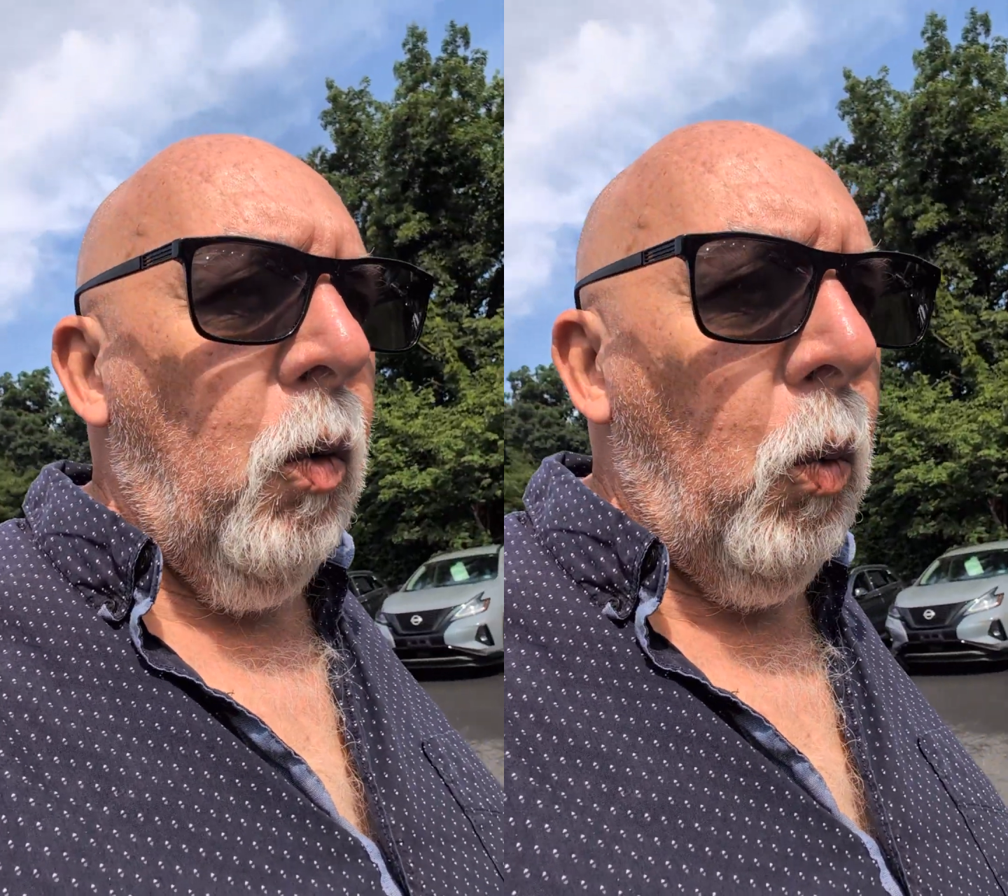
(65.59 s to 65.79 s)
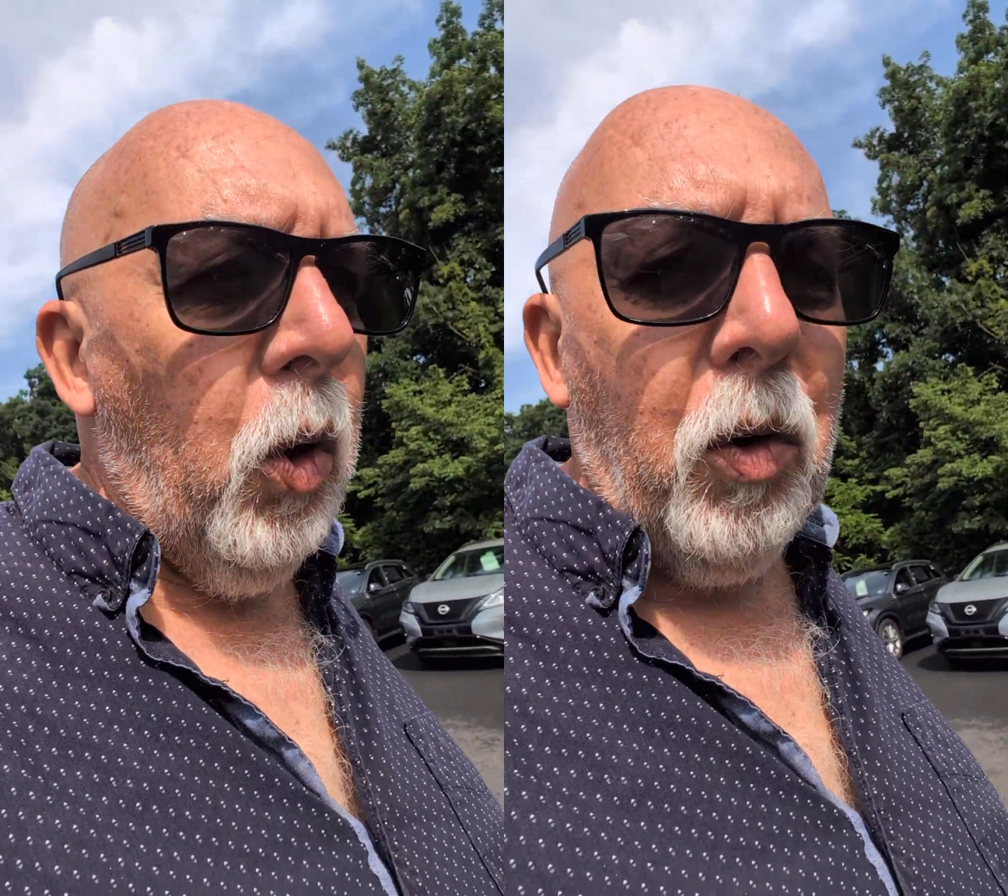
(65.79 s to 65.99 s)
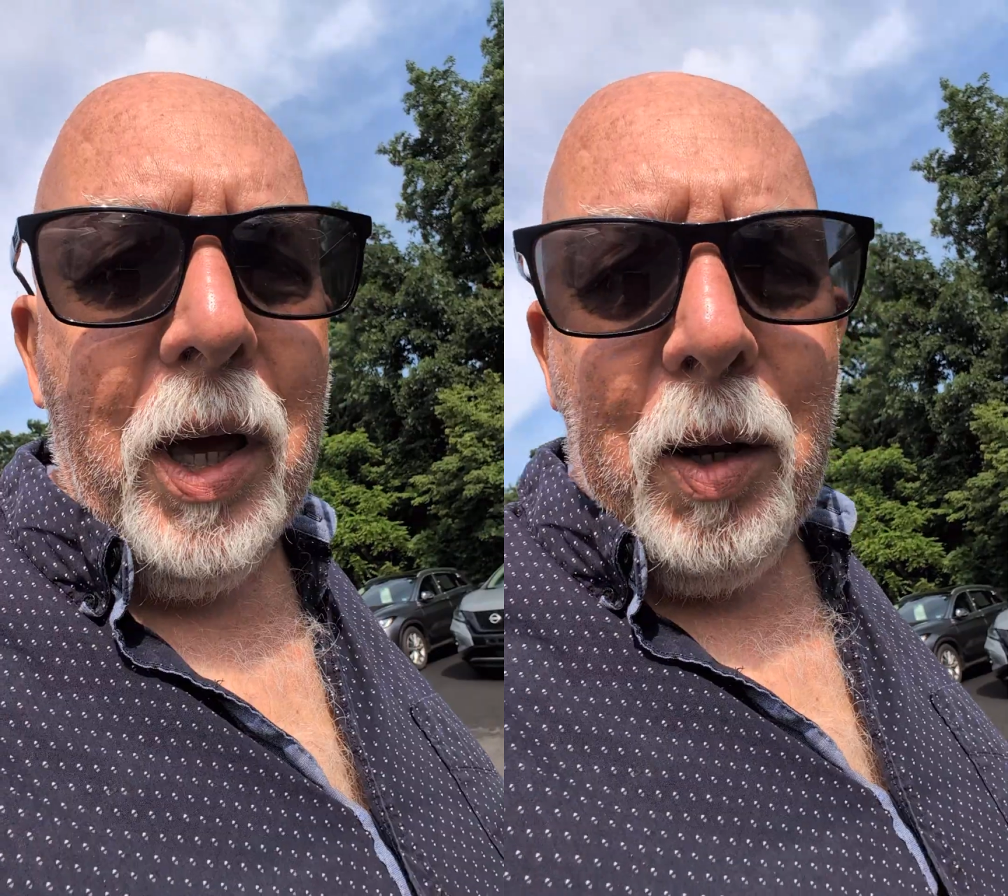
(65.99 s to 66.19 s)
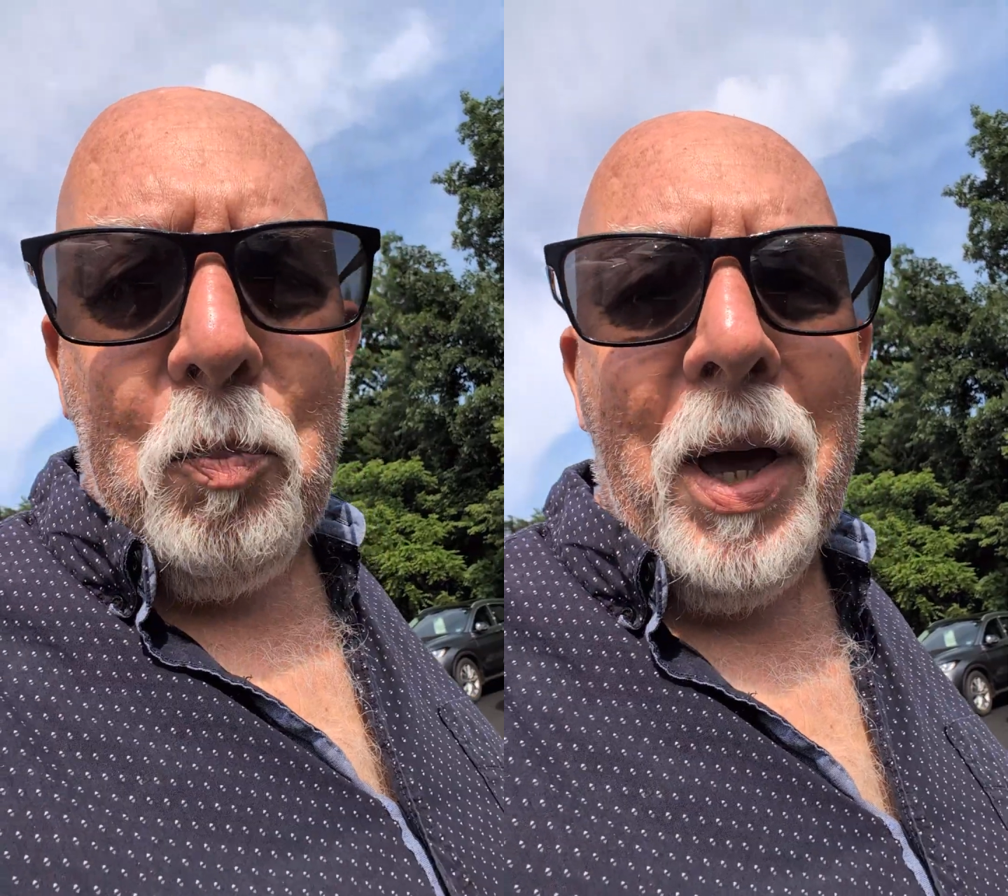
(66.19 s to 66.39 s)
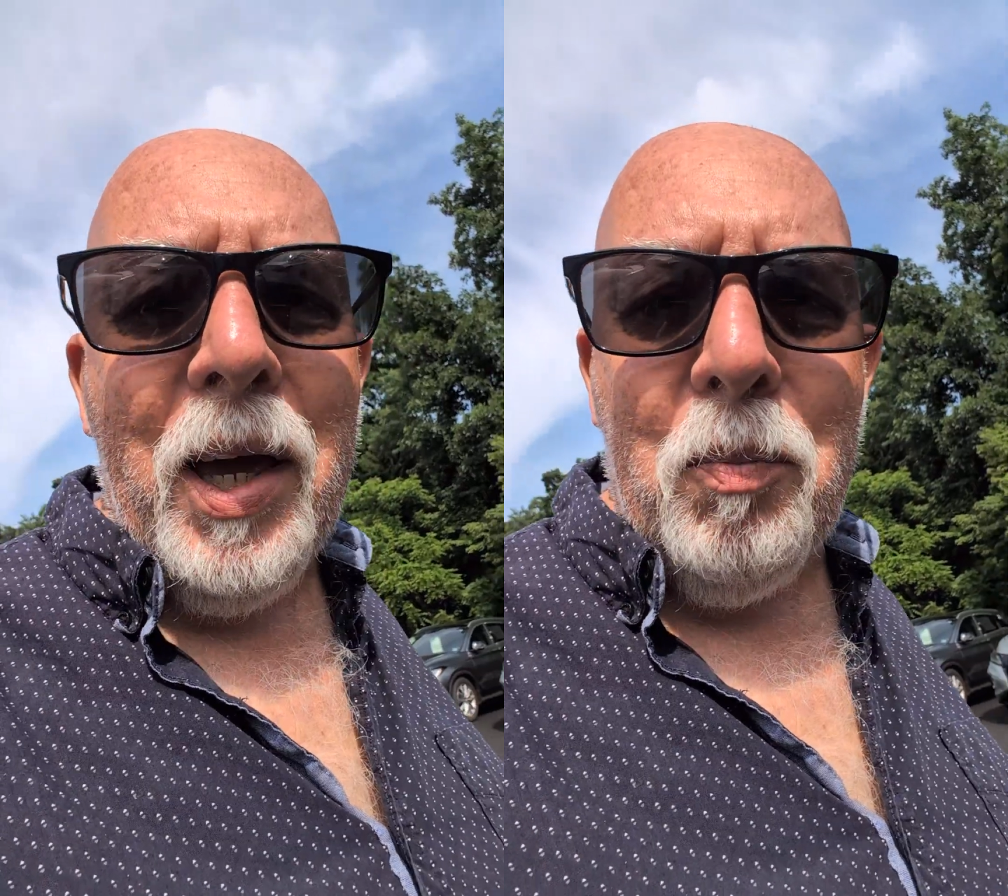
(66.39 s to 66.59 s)
will
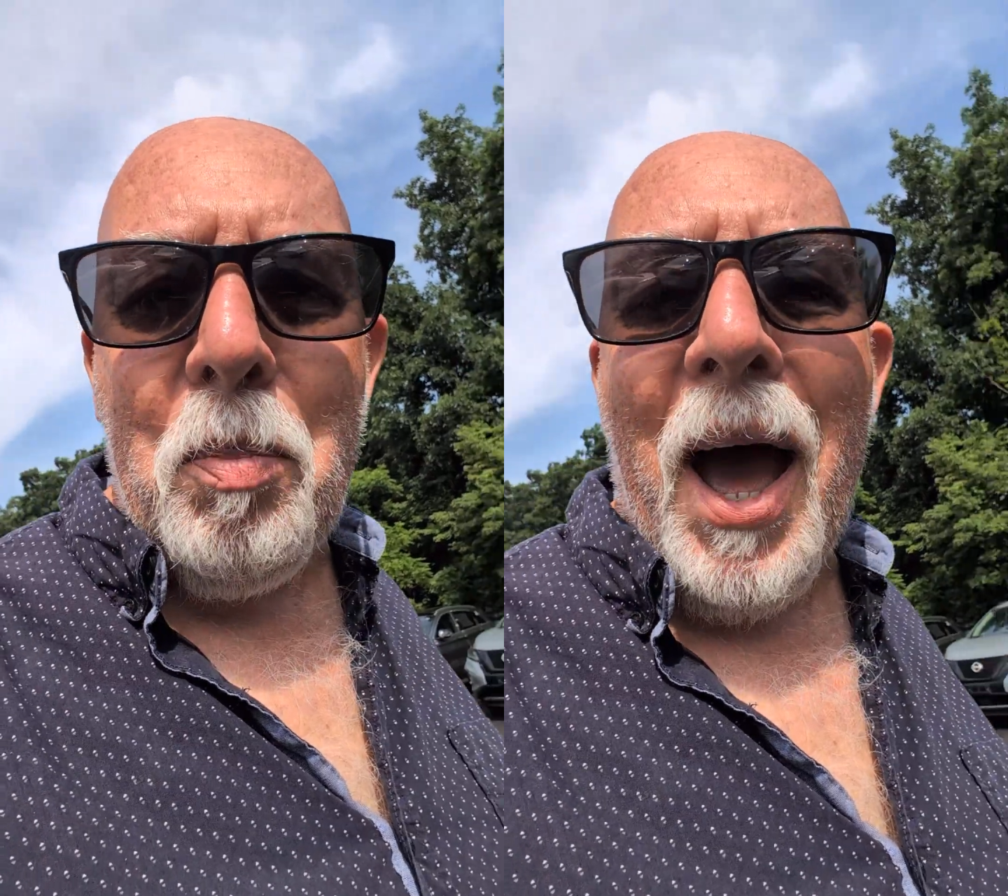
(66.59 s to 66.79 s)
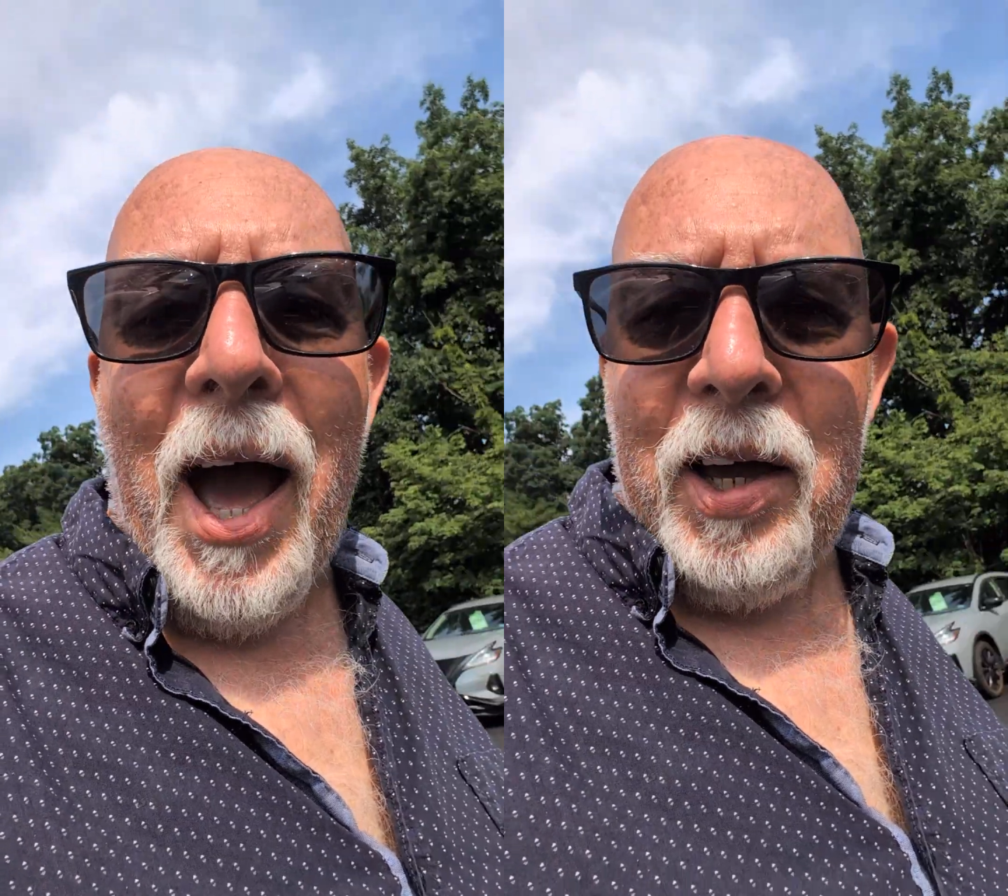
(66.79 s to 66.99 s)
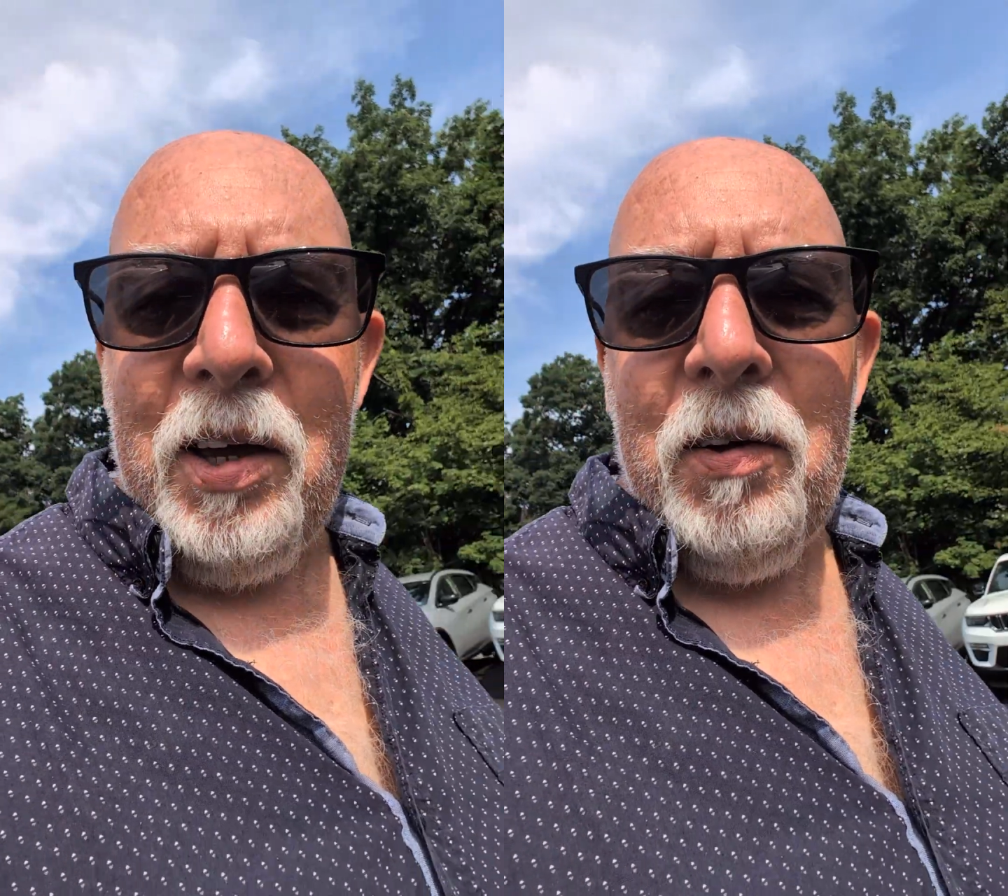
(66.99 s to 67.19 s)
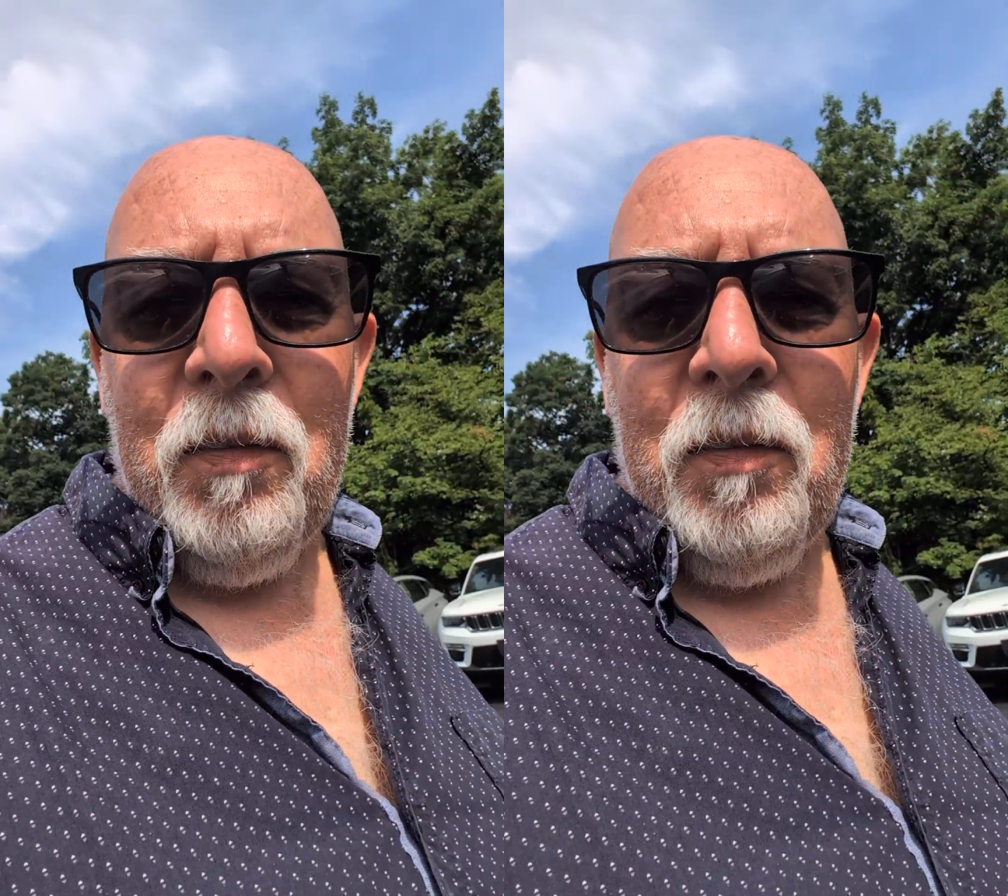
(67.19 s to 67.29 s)
get paid back